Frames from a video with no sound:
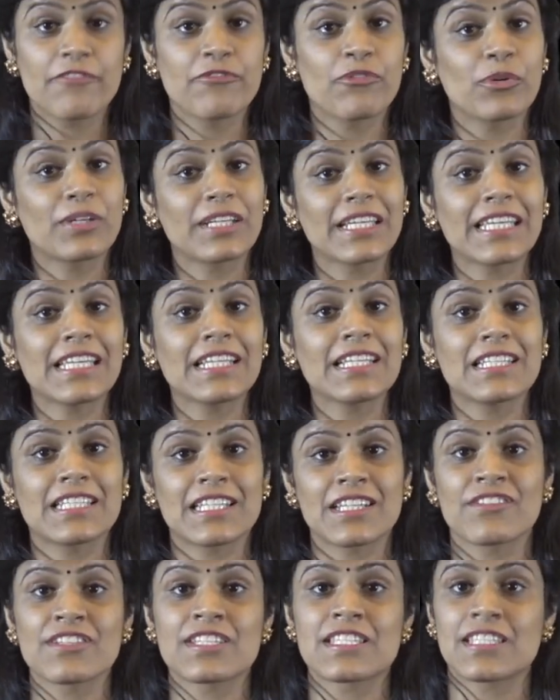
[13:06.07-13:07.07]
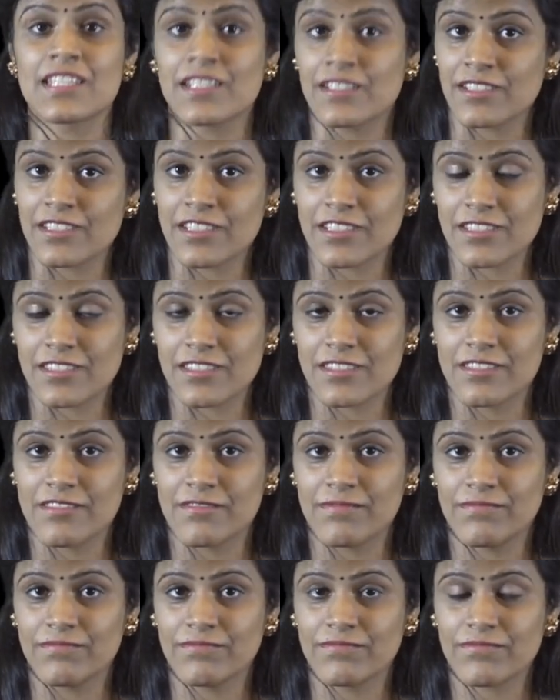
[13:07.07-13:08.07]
at 14 degrees Celsius.